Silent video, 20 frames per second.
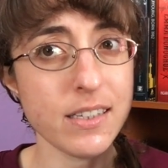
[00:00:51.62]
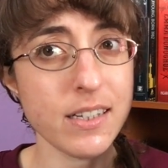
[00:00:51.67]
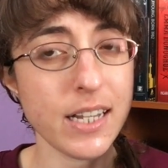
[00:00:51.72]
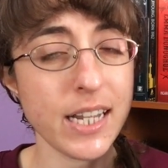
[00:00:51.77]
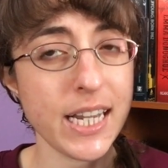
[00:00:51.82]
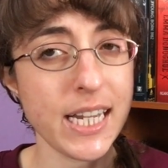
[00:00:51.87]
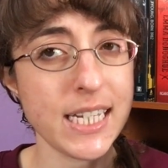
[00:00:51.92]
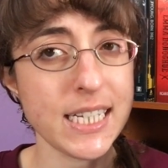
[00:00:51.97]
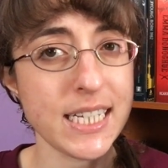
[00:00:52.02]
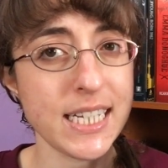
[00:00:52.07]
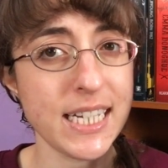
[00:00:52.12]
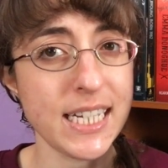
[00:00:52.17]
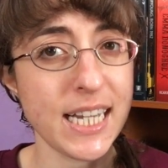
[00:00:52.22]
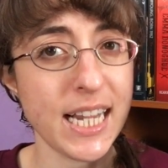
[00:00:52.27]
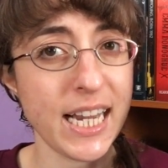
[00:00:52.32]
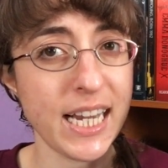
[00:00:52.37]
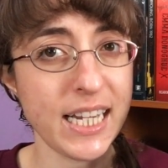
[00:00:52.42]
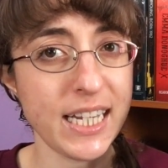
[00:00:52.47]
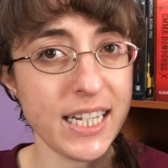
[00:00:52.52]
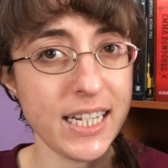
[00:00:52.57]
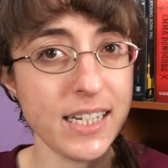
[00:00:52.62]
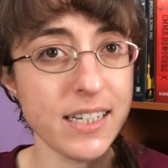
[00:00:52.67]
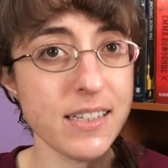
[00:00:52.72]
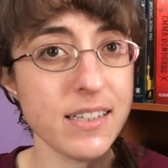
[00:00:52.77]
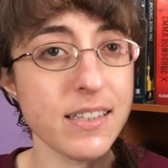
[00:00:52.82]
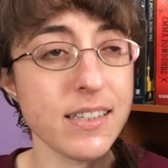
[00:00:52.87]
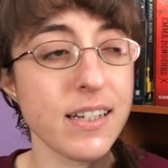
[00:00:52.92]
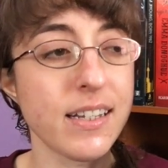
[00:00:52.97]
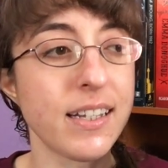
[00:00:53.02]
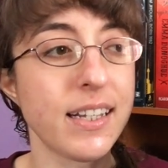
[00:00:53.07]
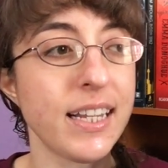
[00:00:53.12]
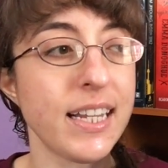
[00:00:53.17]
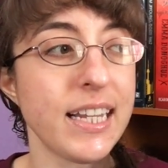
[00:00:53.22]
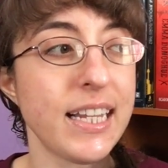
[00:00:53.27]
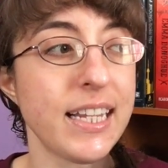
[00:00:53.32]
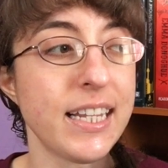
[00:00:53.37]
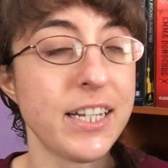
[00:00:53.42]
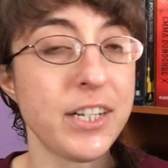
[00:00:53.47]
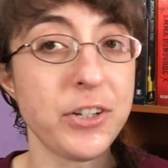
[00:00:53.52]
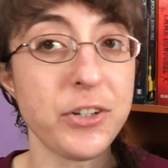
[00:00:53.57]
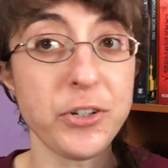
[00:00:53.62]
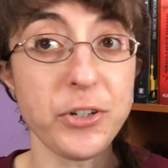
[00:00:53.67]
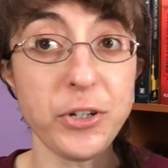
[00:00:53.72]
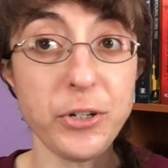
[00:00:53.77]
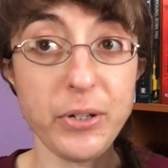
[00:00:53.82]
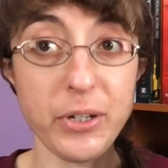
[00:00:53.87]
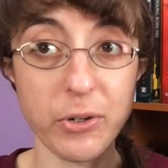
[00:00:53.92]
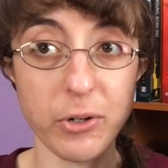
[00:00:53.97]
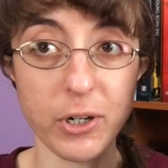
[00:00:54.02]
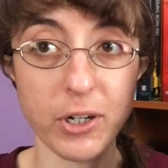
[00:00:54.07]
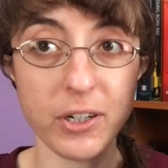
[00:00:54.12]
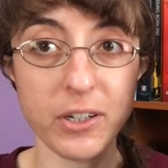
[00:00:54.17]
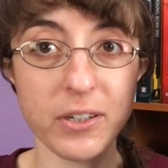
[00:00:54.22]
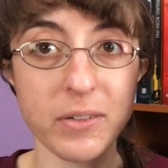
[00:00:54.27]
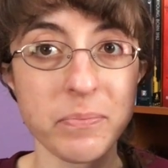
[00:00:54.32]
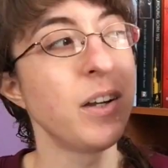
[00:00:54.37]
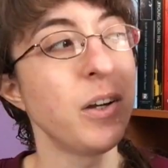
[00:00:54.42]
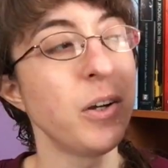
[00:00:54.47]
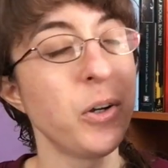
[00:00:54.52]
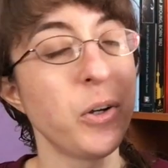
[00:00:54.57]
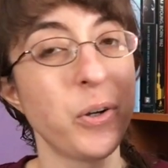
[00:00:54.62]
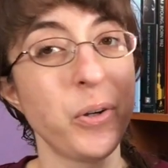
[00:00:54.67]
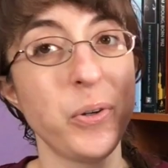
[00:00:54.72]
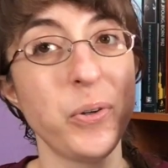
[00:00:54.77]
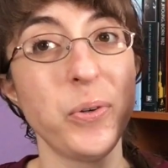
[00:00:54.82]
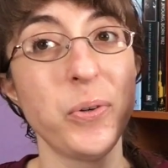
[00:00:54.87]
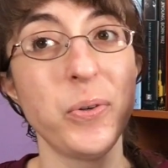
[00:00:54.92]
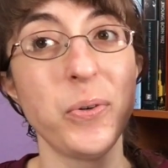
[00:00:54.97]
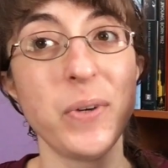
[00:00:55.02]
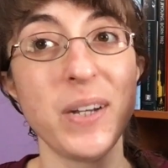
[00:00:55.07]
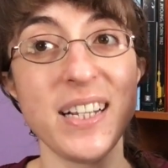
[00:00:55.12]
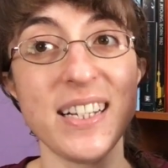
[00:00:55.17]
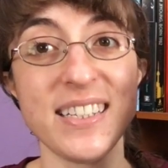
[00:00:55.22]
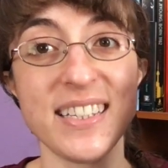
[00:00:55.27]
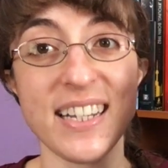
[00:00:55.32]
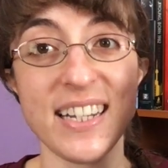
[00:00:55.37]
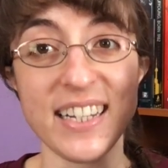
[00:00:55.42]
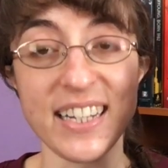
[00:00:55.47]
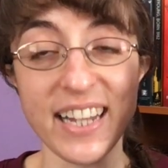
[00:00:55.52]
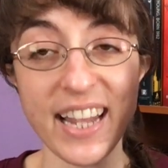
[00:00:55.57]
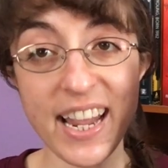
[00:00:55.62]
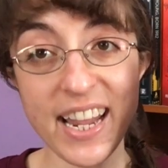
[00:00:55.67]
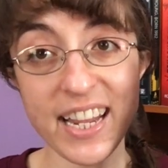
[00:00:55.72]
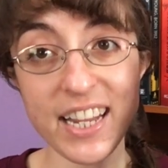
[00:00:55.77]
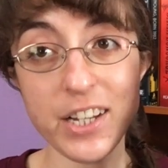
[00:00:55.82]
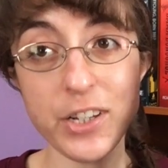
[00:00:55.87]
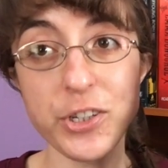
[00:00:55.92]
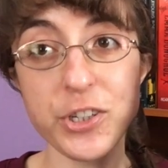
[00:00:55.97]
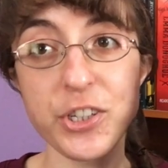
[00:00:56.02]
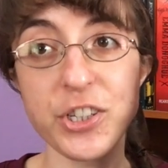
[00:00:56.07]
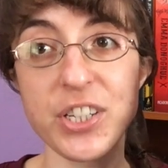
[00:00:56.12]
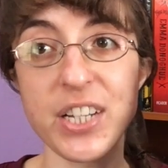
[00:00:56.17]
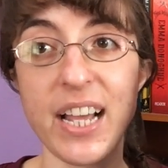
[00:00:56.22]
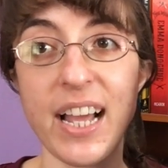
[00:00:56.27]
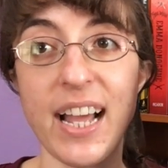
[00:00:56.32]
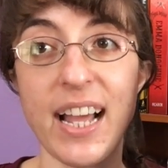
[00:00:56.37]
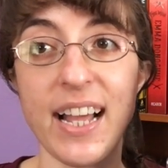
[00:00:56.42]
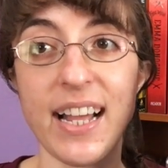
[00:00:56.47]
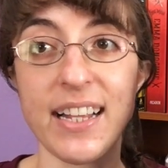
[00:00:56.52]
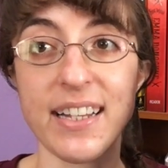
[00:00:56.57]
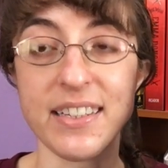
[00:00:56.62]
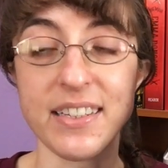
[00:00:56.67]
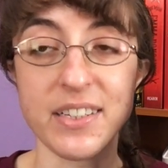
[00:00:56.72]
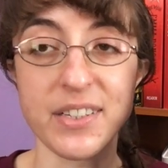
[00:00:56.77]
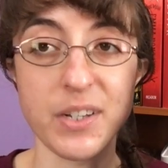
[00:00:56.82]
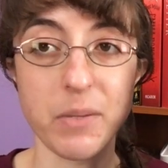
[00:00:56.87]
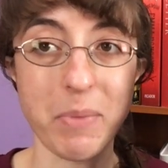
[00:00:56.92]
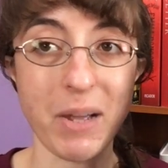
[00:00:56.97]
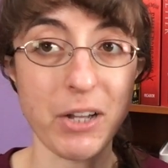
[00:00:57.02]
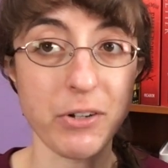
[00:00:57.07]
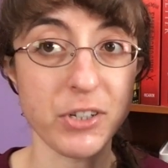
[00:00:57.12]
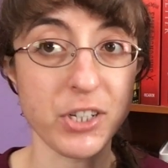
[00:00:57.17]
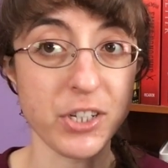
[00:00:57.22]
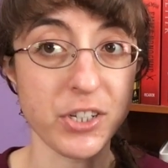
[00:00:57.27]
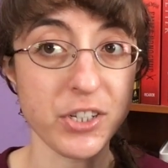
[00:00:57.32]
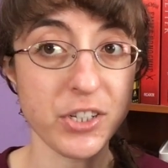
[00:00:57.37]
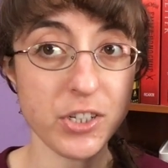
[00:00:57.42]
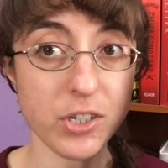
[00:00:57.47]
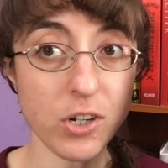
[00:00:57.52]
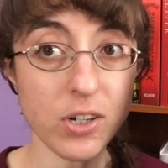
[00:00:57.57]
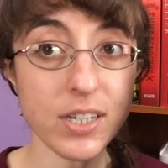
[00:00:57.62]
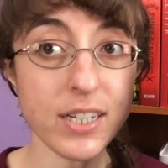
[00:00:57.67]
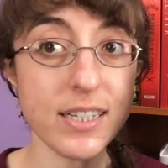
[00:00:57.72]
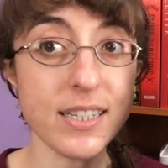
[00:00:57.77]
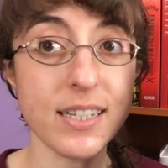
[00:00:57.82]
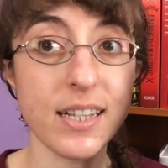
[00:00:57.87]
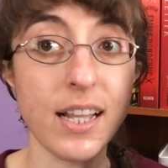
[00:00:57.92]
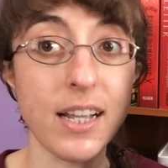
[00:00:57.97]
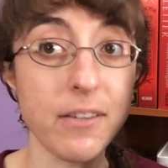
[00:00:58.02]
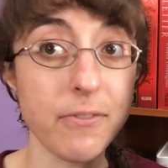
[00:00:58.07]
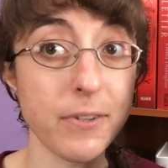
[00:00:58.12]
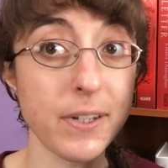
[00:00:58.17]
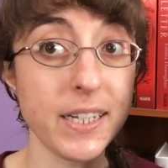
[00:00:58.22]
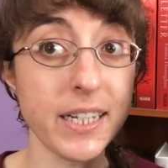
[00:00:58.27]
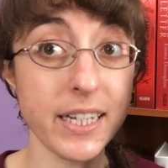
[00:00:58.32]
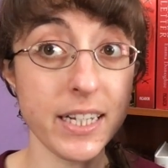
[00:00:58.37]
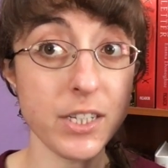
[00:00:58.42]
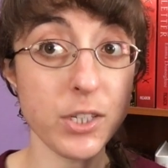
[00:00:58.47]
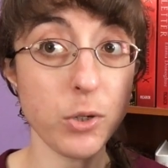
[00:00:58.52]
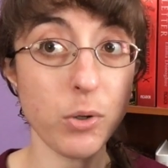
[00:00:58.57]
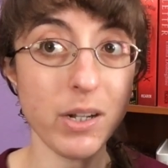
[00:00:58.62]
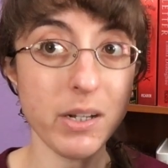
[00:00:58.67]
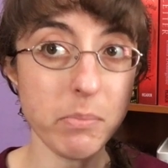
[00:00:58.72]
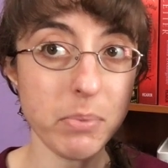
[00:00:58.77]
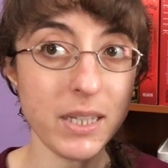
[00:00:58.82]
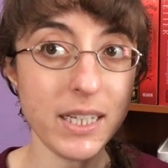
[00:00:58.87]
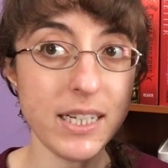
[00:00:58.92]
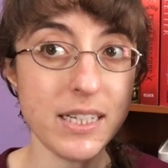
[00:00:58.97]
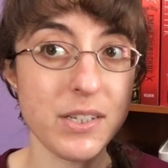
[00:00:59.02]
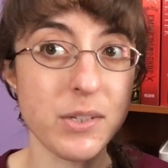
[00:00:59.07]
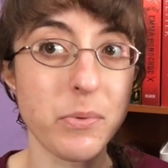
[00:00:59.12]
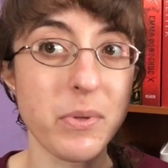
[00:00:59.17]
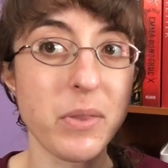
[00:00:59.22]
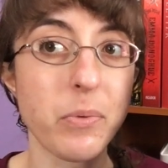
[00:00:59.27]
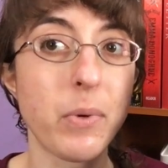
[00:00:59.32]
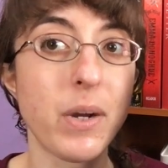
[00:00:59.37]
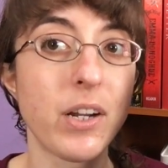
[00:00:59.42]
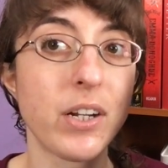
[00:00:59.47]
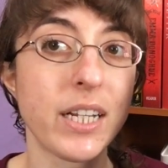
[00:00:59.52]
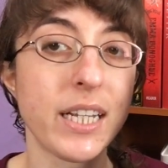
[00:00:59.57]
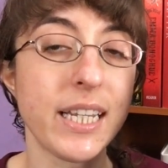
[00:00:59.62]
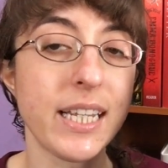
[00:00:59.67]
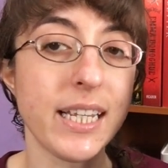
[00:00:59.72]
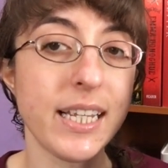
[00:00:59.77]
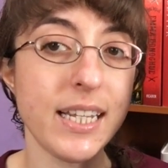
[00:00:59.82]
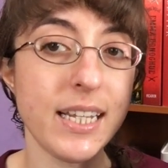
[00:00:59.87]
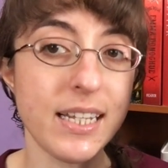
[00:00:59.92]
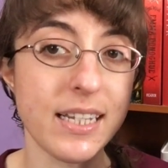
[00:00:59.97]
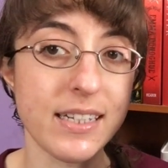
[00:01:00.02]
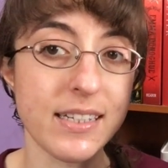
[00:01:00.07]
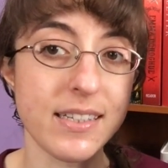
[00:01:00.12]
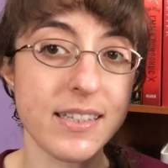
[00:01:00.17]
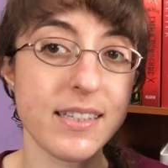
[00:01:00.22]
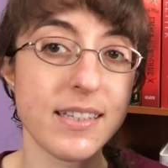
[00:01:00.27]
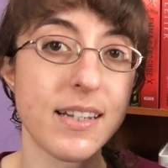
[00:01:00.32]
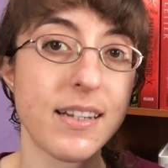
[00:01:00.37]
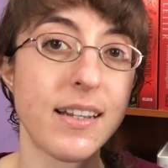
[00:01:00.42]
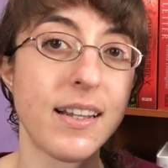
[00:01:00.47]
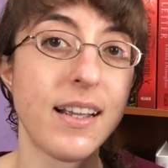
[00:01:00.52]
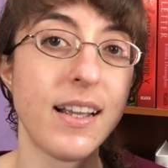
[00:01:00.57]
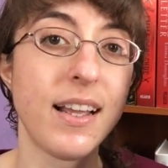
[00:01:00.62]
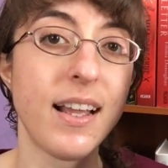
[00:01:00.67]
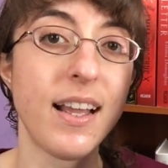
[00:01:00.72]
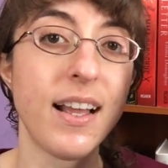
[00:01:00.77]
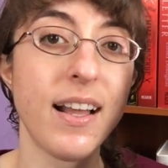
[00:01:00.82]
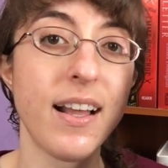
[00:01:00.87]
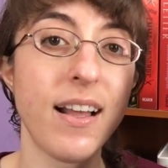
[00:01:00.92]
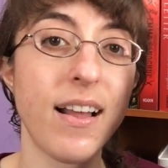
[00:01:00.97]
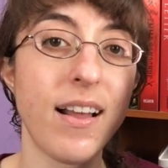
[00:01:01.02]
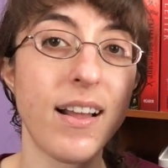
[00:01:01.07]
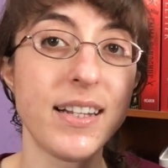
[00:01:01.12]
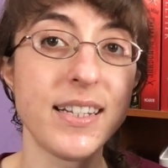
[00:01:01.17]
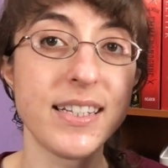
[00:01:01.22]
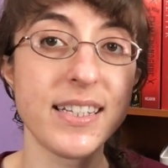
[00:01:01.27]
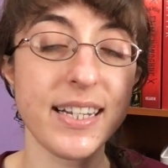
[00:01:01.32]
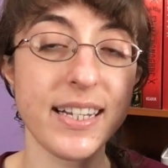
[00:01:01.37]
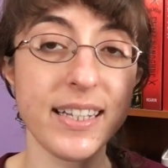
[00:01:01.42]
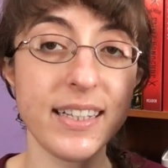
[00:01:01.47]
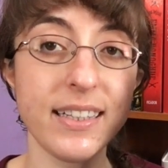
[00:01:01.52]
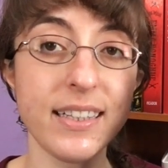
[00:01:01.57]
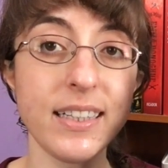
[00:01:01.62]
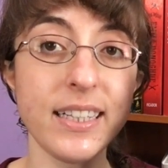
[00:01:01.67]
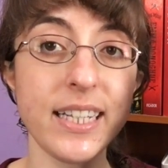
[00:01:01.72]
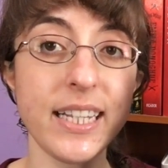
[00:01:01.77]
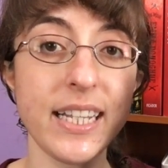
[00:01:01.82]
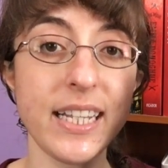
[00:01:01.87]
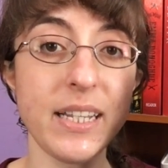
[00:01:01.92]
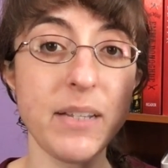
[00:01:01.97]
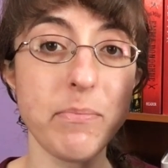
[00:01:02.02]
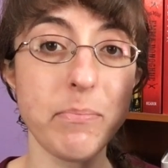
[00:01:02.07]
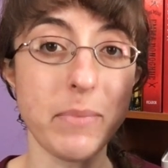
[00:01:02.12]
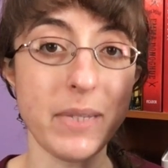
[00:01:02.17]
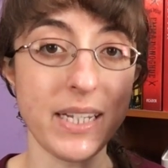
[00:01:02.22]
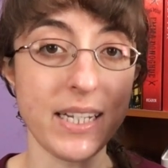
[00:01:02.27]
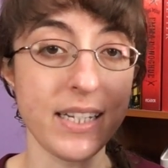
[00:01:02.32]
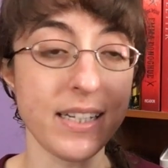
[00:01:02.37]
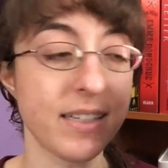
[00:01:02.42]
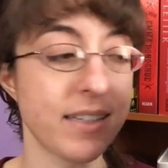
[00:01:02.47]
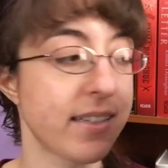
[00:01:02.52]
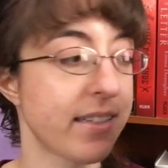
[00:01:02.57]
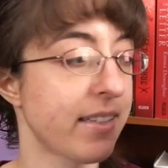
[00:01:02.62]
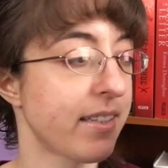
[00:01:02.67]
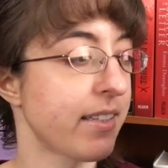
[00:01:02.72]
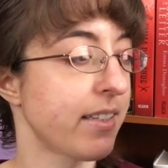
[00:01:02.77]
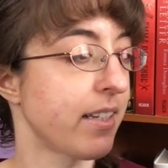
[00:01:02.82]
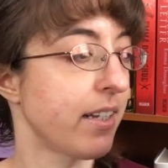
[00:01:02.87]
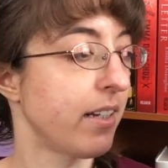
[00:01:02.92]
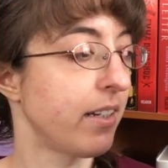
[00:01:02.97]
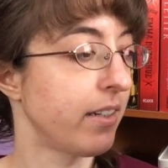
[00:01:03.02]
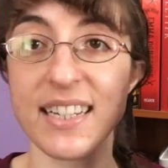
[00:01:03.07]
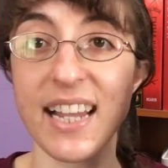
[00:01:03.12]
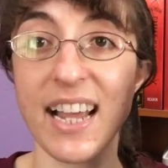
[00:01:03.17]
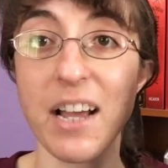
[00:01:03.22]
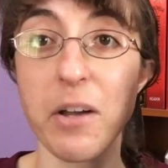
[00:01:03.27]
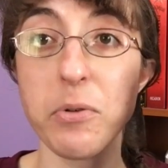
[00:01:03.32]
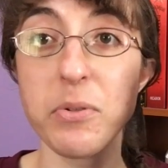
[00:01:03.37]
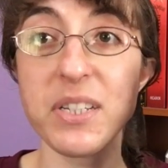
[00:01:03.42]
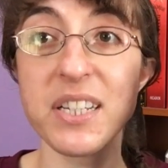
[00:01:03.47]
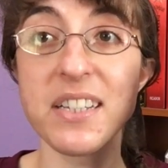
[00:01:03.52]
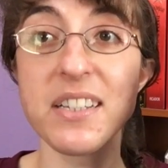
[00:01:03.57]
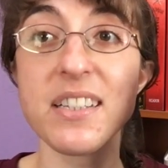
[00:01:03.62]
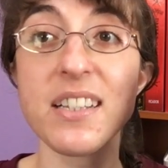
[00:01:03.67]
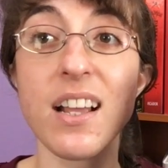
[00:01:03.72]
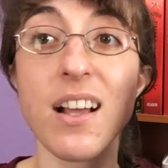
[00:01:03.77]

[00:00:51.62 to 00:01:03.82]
1880s in New York who is engaged and about to start his life, and he is quite pleased with where he is. Until he meets Countess